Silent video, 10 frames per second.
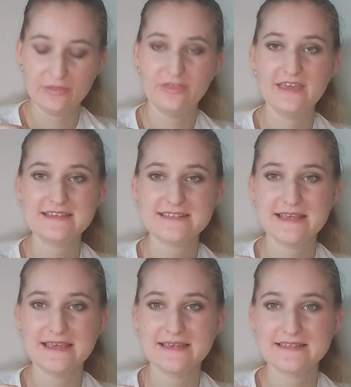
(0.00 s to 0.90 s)
This
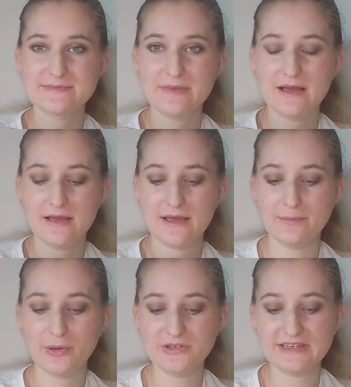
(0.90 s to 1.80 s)
is my
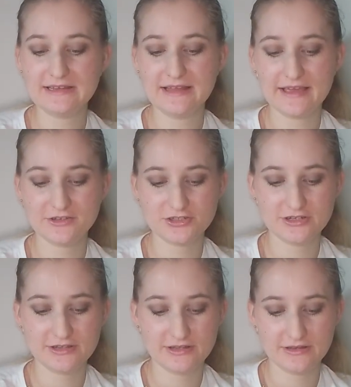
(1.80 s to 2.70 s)
Body
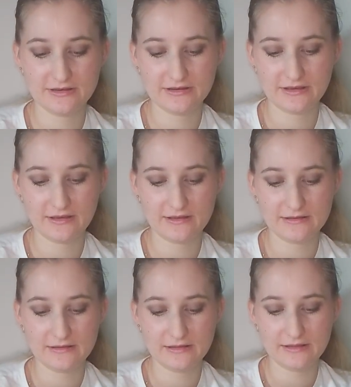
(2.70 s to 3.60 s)
Collection
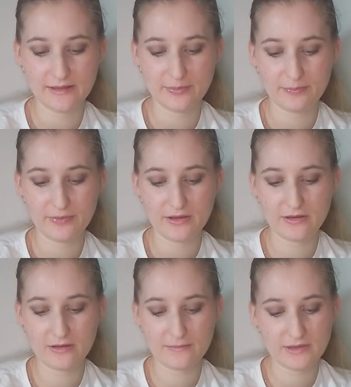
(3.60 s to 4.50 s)
lip
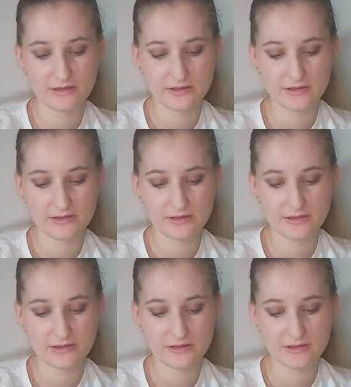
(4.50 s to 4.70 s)
balm